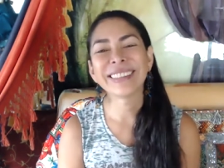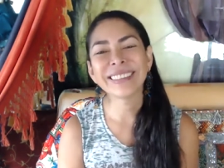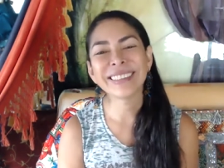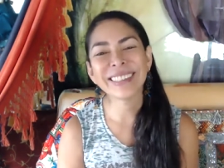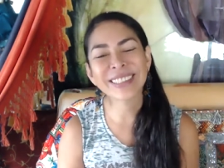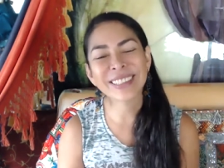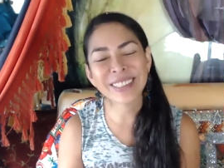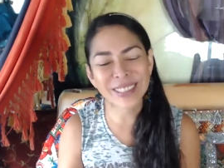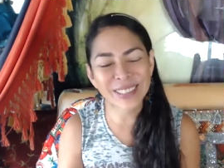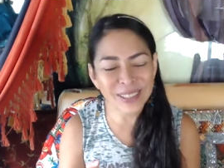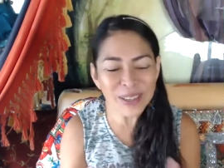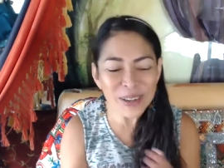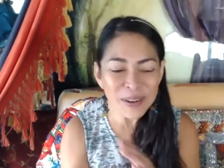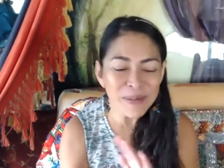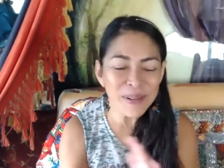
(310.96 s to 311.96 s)
The
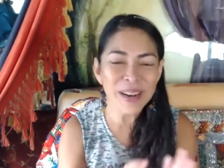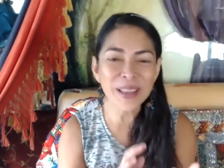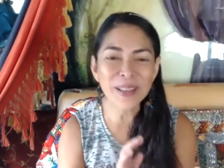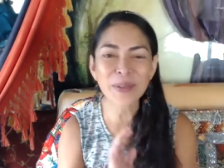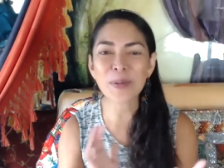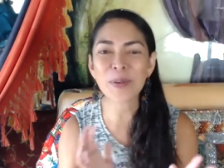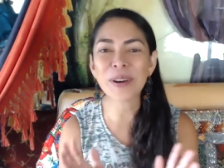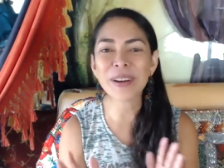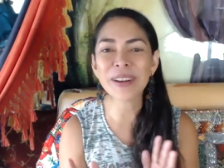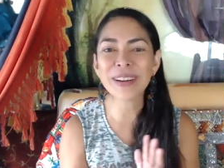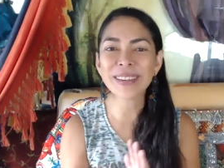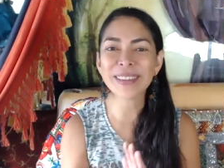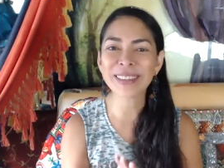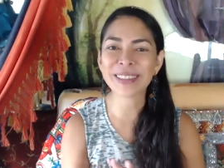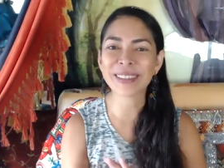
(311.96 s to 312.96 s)
turbulent
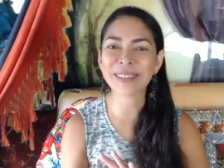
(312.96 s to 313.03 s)
waters